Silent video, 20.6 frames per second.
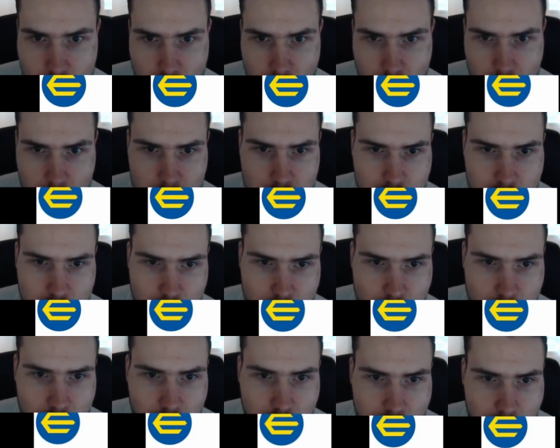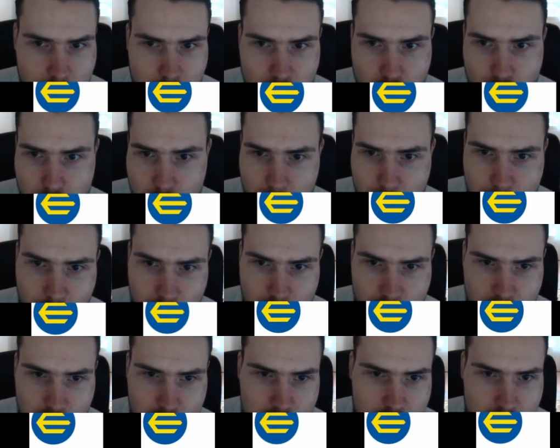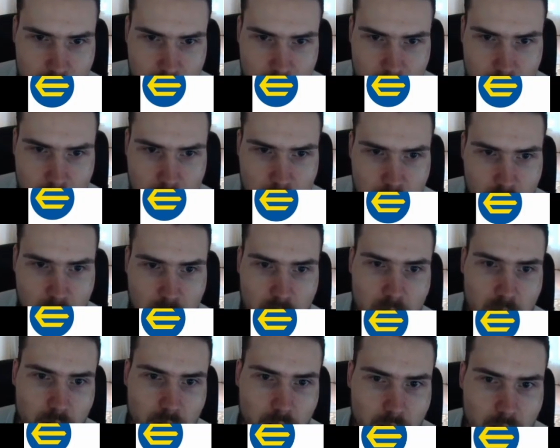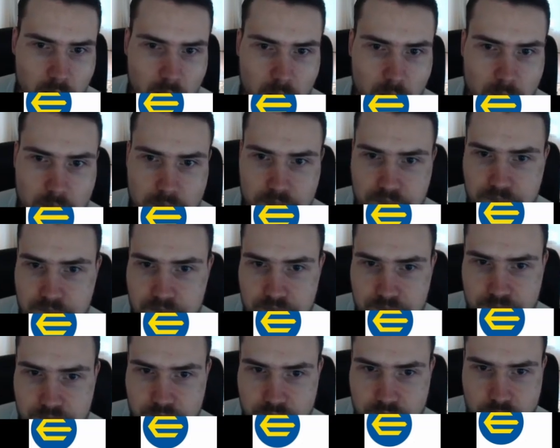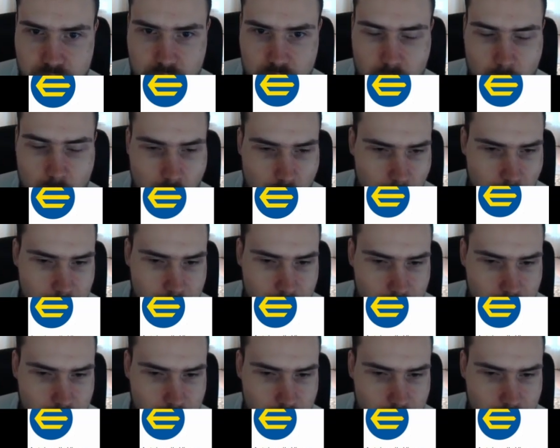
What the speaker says: I don't see really any problem with this. Yeah.